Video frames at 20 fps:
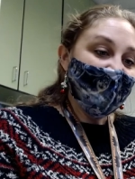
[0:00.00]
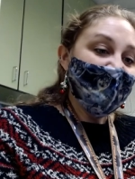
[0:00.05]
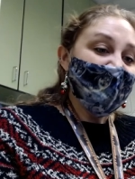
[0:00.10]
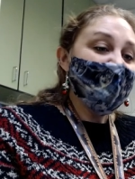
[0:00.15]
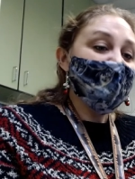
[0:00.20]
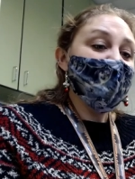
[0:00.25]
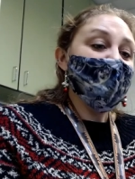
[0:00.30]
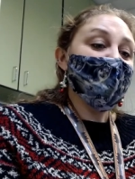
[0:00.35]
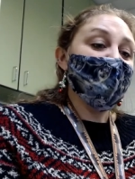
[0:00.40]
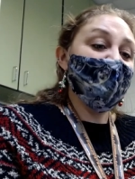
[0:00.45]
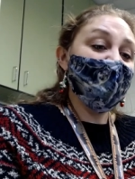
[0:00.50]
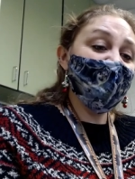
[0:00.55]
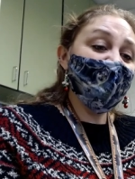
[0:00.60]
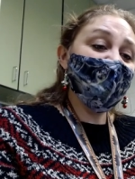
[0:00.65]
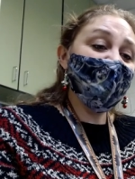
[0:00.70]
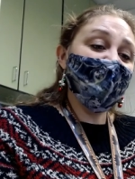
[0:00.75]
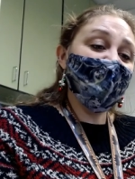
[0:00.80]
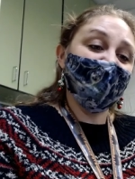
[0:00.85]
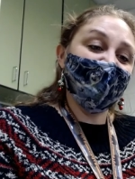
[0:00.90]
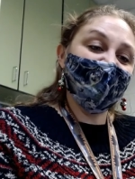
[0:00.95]
We would be
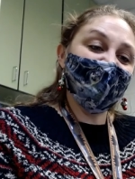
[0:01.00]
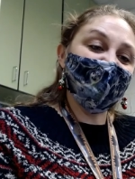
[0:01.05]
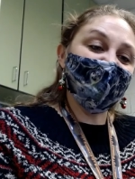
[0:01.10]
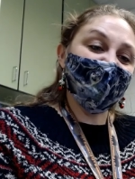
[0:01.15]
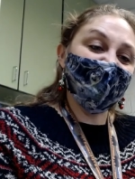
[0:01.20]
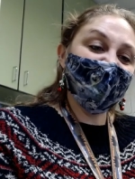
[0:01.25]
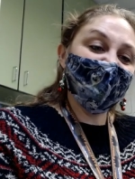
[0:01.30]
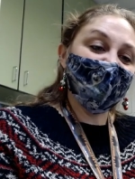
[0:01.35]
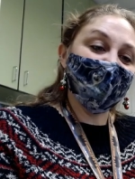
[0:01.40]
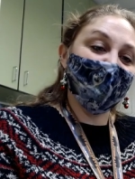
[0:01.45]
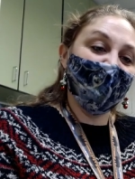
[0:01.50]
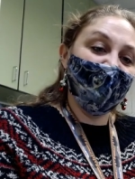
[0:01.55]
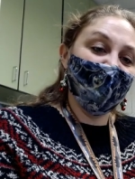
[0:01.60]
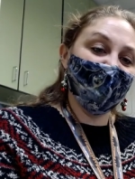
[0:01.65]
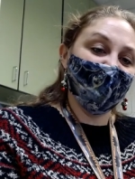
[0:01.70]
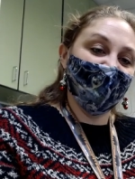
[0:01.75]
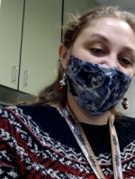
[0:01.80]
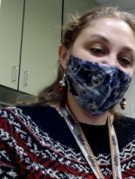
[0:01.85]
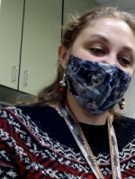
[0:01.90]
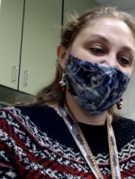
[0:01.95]
put into a small
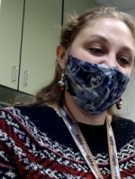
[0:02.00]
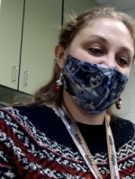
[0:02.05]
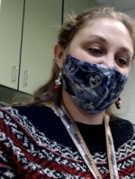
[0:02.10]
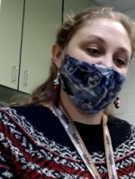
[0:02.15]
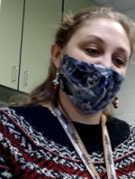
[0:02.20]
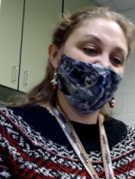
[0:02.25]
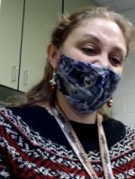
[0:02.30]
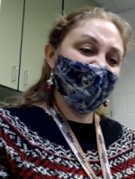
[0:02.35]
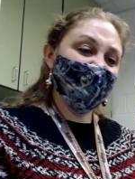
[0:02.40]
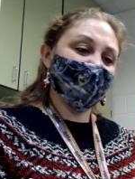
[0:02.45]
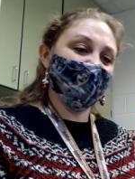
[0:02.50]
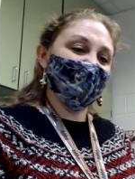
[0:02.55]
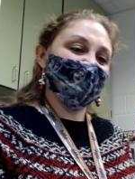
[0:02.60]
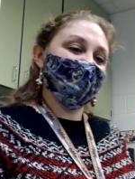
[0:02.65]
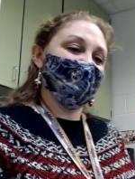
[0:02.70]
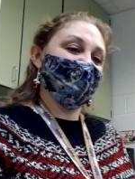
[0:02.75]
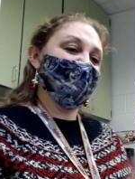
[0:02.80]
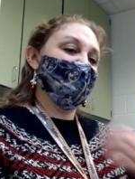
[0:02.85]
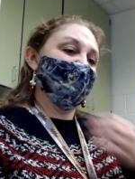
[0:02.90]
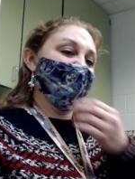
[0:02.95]
room with 3 doors
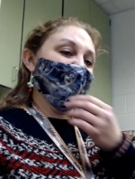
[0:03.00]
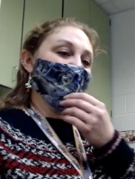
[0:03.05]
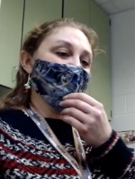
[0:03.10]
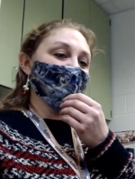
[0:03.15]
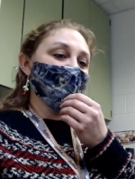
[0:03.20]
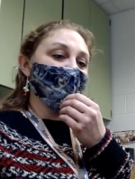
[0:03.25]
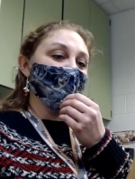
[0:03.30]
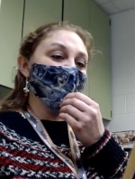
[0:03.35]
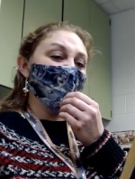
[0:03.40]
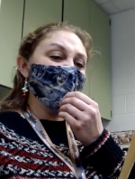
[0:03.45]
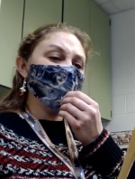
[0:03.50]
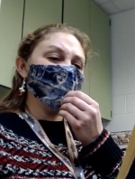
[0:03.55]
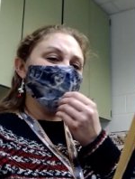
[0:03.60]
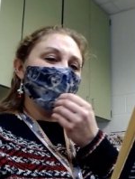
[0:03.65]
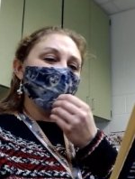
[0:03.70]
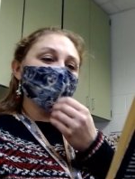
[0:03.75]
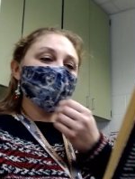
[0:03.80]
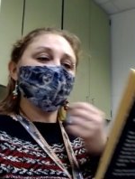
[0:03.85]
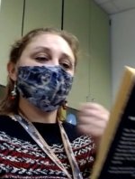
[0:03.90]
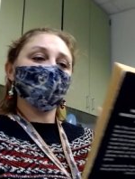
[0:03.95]
leading out, one
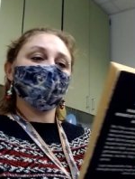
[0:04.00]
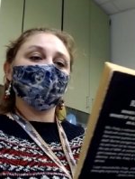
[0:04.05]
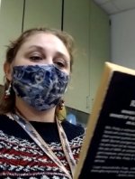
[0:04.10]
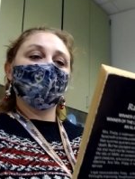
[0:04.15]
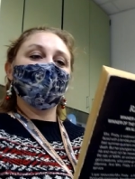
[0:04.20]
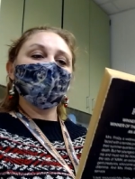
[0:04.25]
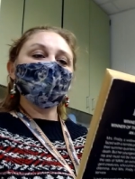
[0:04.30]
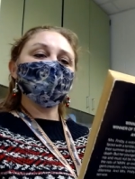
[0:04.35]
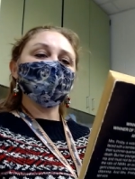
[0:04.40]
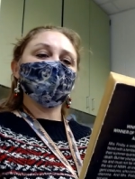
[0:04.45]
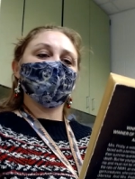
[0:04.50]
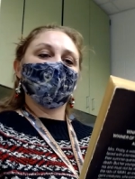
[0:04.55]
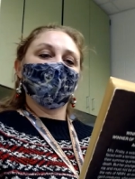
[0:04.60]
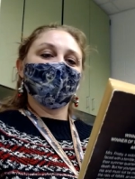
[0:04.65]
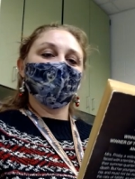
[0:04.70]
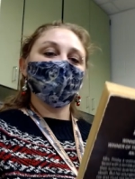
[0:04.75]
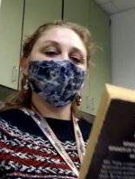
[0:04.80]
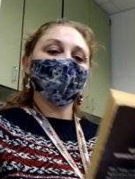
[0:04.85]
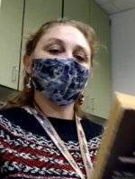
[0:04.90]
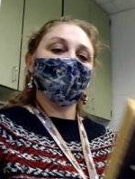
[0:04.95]
round, one square,
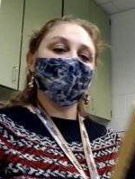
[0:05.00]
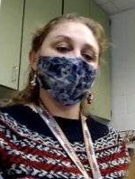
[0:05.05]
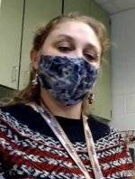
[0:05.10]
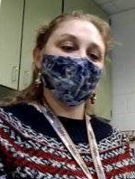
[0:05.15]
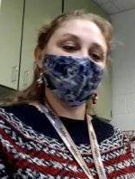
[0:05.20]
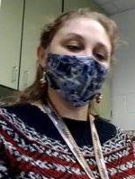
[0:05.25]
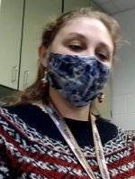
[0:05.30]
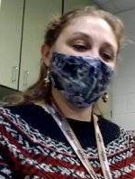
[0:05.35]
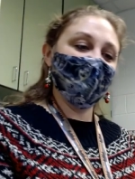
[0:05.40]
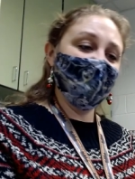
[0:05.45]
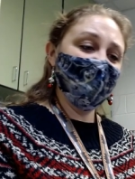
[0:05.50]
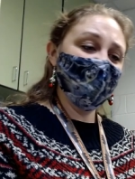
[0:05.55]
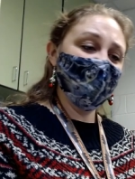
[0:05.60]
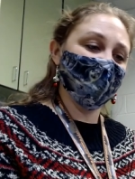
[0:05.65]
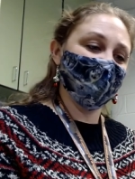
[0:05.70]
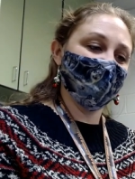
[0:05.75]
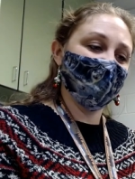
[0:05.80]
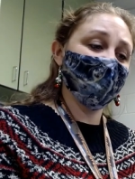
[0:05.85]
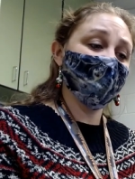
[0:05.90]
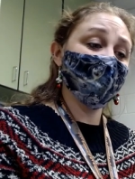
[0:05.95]
and one triangular.
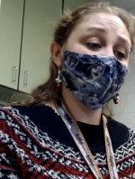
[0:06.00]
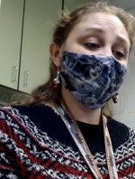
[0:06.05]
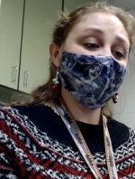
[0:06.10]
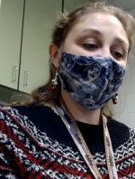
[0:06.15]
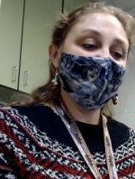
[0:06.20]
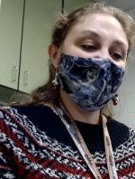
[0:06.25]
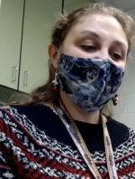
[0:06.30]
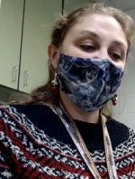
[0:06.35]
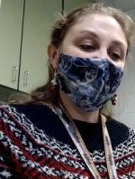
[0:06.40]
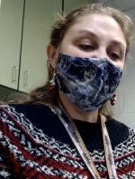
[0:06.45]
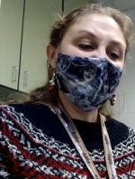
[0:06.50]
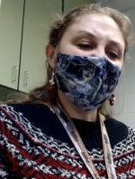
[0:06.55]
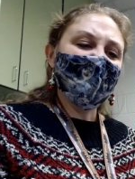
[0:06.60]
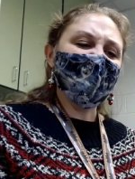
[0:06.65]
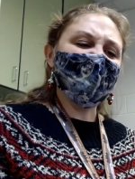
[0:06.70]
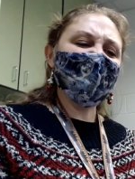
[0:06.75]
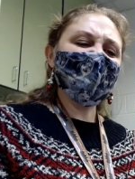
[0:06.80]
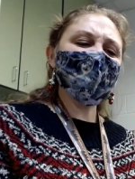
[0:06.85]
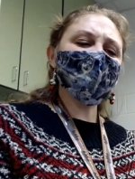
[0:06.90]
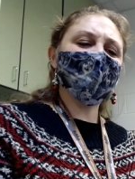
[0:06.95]

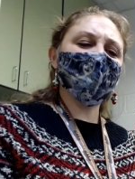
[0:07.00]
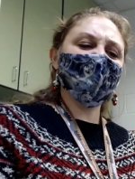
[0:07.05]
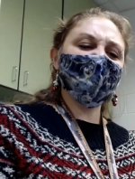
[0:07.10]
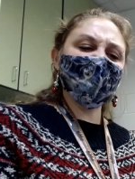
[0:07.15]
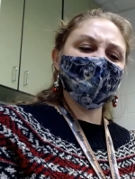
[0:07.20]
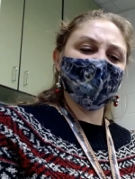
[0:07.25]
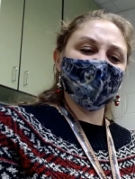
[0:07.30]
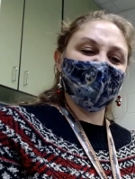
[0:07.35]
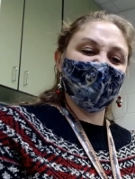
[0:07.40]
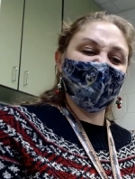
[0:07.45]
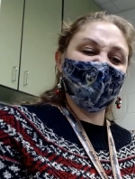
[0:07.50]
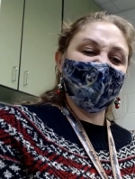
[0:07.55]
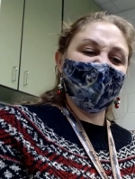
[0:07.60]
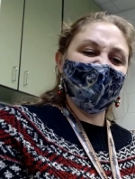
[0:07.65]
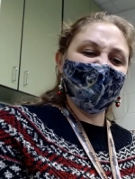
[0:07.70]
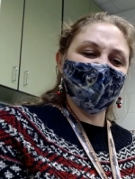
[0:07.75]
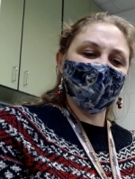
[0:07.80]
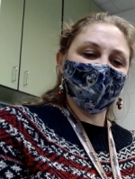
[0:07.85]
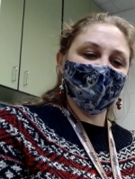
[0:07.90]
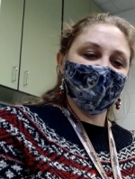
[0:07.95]
These doors were on
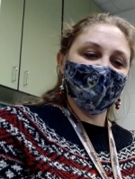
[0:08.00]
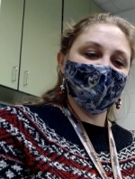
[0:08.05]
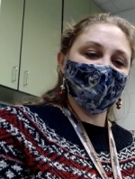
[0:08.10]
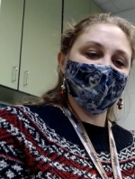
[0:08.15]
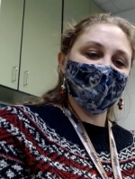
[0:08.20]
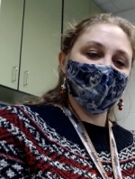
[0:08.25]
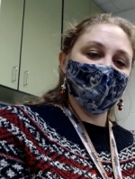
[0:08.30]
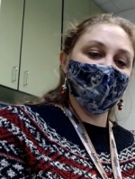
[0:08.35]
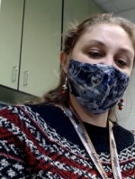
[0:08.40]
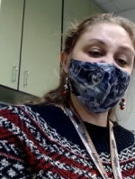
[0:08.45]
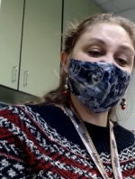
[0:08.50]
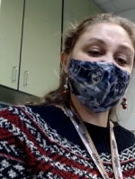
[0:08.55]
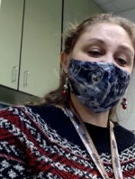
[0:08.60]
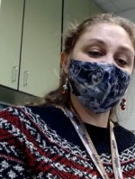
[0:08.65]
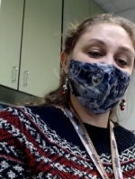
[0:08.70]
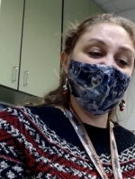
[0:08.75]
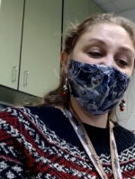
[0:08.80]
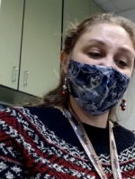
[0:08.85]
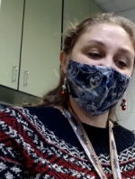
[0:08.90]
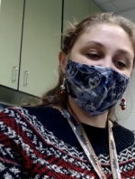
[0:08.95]
hinges with
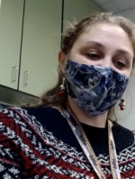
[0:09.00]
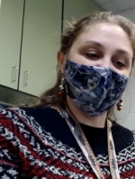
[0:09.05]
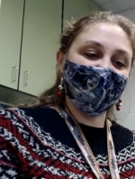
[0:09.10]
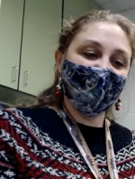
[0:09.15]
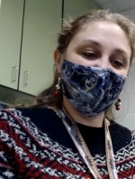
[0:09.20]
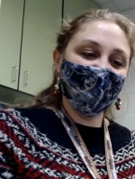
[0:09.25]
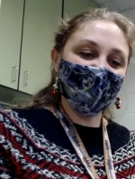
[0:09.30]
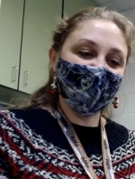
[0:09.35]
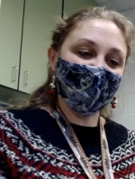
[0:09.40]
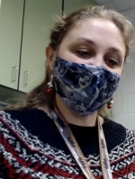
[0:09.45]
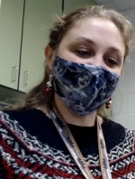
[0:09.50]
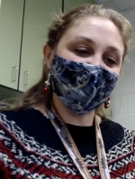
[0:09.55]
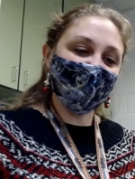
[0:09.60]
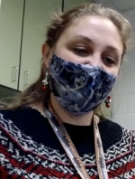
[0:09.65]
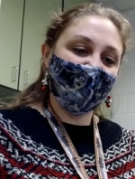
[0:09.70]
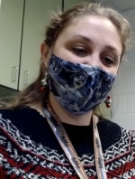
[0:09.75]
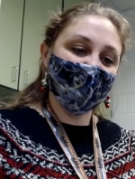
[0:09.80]
springs that held them shut,